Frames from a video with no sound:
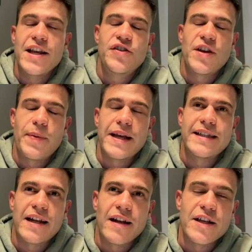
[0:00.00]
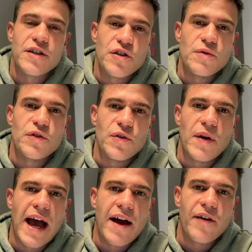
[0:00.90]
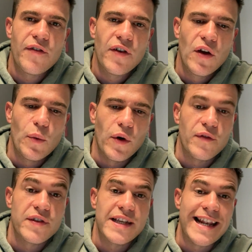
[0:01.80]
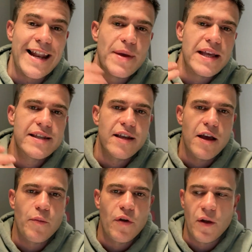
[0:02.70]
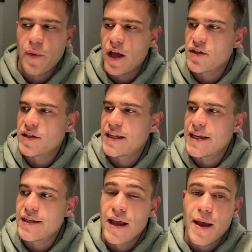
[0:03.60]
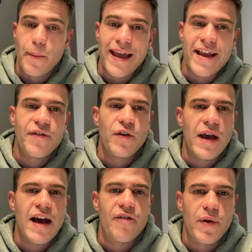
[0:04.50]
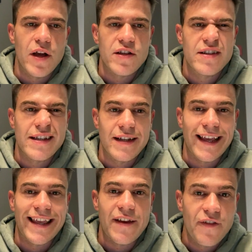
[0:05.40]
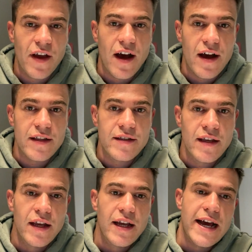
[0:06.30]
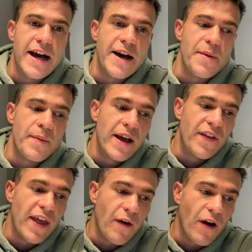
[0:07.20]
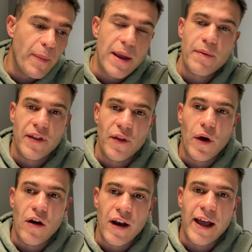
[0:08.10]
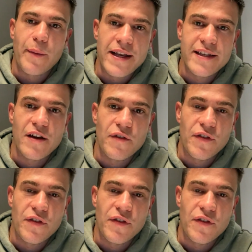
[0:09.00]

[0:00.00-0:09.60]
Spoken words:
shipping deadlines you do have will obviously limit certain product purchases. But if you have purchases like gift cards, there are people in the world like myself